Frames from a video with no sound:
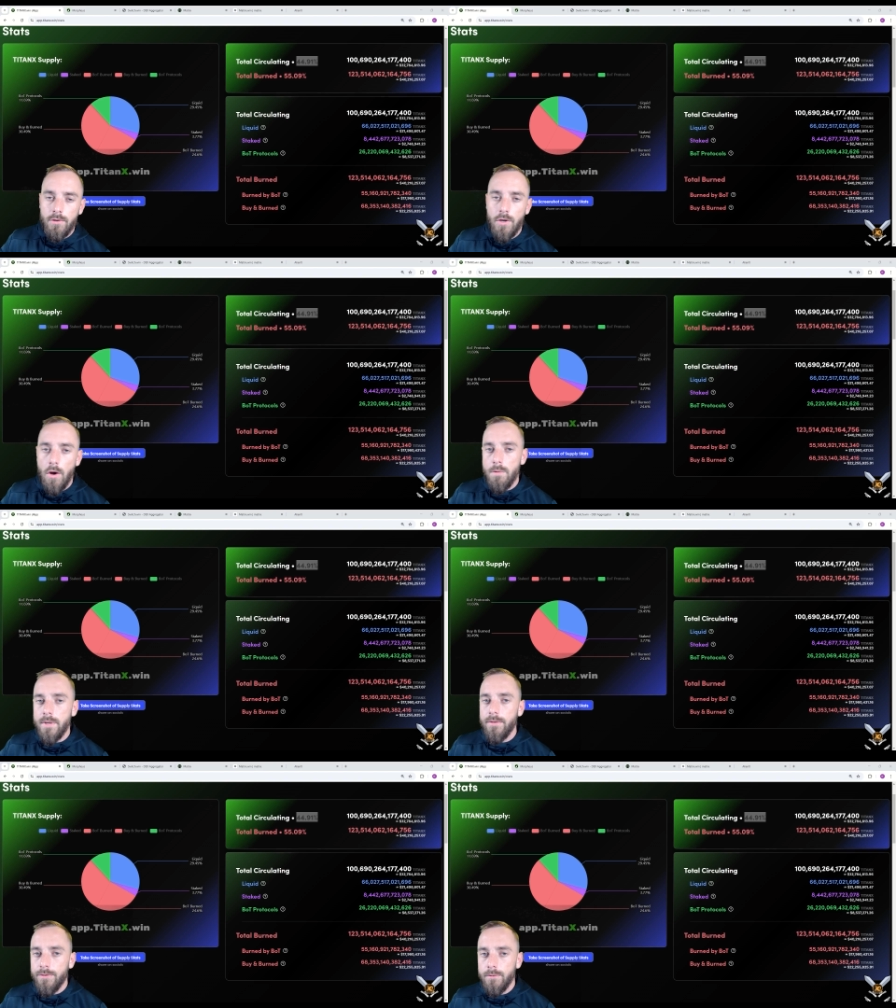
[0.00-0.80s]

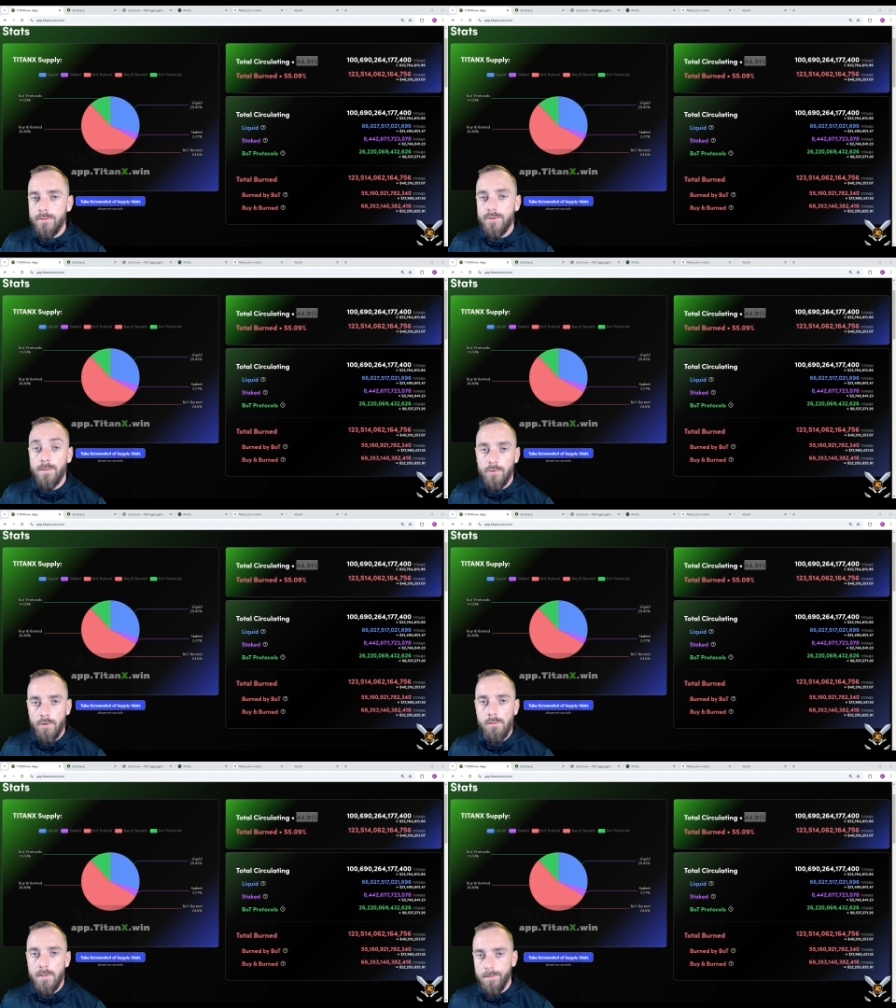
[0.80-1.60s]
going through some
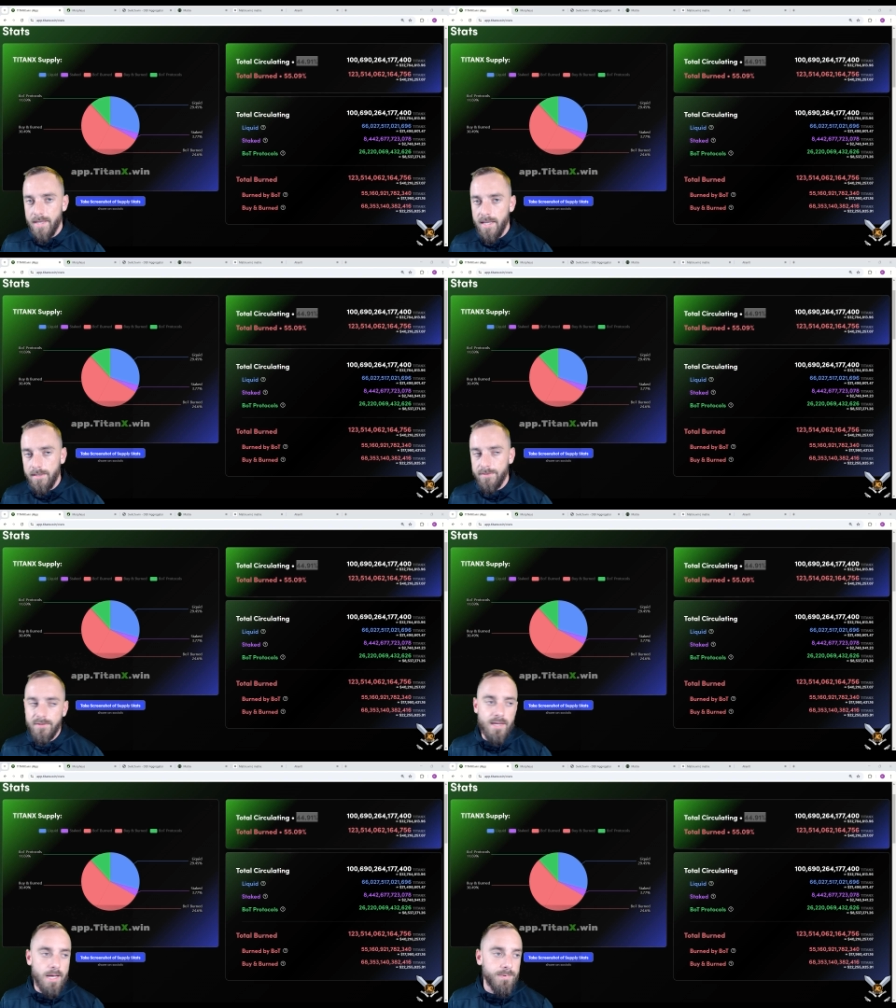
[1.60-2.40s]
growing pains.
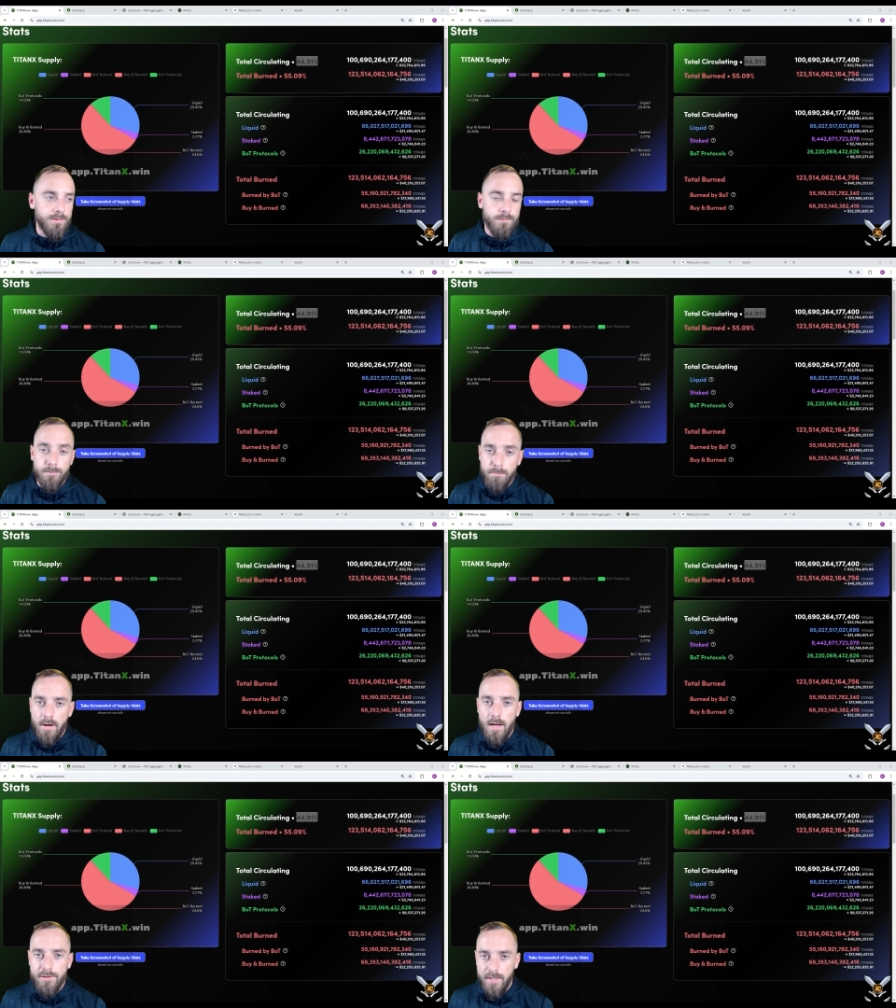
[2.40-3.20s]
This happens with
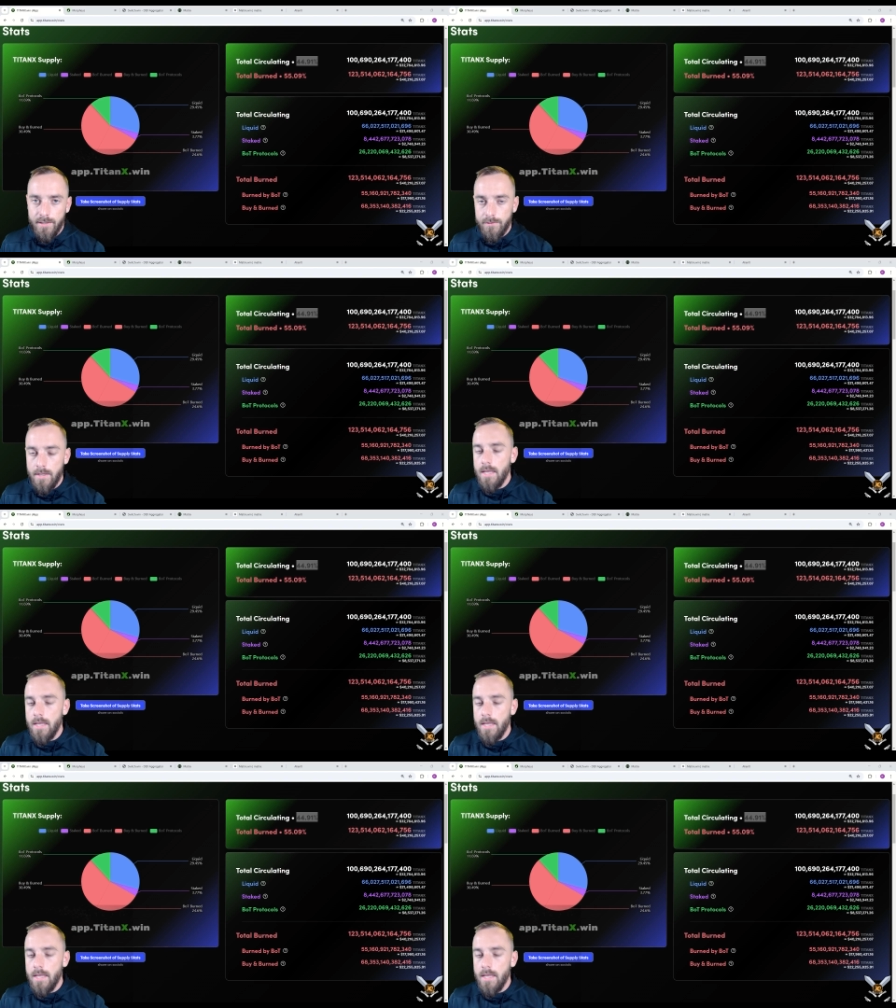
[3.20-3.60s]
projects.